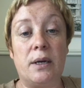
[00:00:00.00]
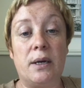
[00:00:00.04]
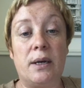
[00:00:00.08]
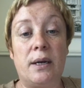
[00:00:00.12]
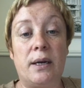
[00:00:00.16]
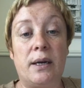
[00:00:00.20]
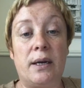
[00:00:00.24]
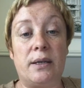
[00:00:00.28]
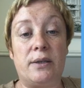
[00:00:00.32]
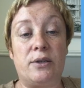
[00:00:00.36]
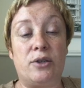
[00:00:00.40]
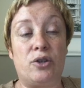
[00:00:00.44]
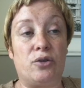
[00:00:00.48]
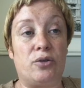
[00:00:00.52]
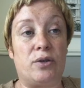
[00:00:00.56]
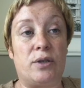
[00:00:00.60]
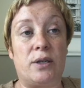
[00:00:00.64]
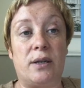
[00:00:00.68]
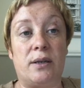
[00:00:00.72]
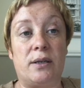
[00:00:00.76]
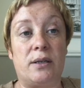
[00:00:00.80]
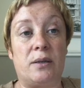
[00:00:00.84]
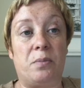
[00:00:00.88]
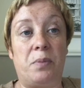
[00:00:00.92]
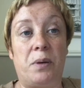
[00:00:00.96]
It's just
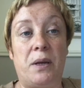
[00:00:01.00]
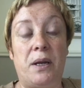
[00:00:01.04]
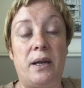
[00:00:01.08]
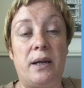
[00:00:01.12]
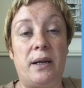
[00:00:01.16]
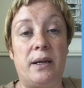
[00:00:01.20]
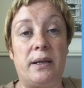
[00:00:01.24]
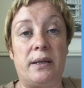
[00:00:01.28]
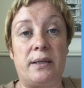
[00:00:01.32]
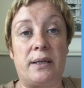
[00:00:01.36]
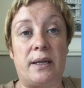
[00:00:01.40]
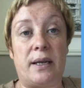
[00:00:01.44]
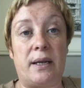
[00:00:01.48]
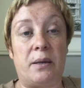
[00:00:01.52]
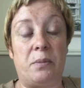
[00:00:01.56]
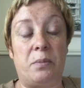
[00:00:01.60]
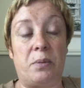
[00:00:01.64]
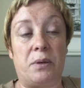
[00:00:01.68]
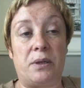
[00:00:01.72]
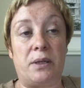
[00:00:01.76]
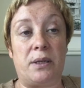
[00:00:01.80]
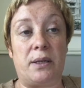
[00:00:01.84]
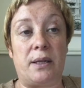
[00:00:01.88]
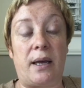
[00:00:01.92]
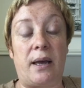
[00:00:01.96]
not appealing to
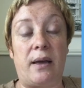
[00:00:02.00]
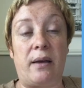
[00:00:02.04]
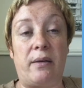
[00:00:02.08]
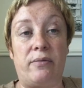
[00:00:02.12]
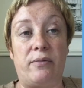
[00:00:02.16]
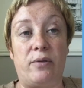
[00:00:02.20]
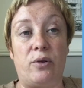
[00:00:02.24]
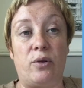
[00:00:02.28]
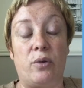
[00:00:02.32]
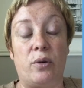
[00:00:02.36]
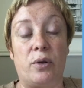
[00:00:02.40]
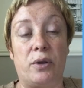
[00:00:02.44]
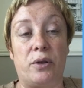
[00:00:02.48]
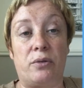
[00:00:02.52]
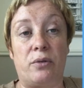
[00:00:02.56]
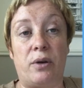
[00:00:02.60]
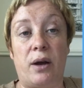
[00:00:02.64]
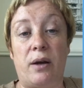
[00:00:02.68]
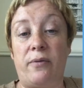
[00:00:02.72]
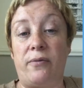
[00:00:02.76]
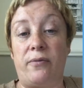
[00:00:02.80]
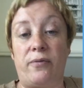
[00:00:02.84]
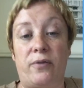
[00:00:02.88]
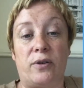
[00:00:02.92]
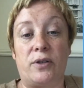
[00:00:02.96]
anybody. They have no other
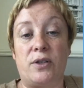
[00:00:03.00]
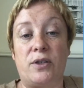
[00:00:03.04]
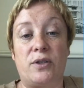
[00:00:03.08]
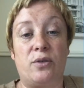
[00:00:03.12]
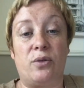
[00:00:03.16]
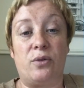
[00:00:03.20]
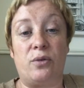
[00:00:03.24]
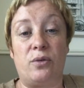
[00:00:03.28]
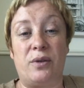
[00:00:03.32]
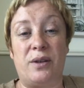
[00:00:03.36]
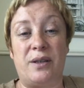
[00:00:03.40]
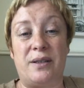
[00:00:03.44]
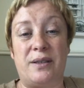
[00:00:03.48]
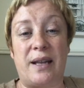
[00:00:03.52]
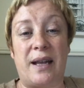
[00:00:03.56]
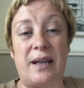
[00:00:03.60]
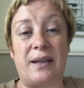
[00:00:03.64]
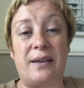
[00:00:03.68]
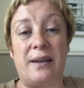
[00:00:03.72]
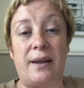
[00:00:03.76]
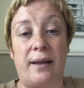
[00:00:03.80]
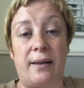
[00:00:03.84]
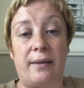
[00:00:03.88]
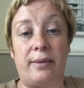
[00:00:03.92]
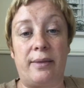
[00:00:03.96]
offer. So is that
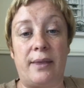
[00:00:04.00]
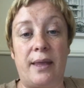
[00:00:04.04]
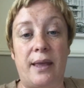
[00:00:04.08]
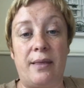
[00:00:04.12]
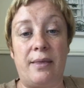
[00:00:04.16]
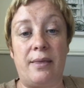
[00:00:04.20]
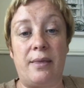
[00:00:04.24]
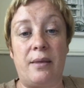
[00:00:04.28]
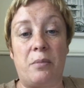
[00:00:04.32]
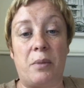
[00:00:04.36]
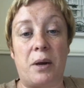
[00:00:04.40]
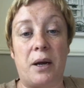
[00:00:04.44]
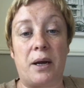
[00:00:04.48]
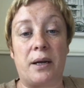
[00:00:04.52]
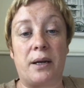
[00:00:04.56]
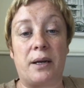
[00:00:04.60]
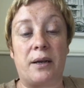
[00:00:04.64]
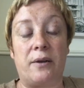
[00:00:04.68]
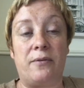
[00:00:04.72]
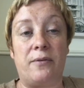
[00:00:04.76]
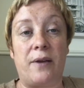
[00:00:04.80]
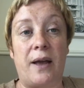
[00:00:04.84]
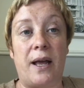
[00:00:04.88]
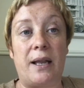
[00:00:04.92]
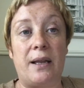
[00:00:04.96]
not then the market
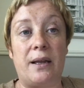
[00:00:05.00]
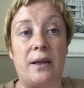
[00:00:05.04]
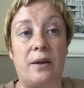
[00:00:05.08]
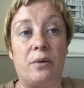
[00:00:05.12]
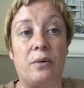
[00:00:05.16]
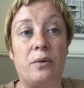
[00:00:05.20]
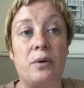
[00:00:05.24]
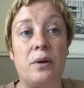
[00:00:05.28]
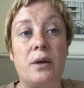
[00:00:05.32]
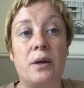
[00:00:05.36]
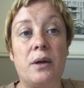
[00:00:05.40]
value?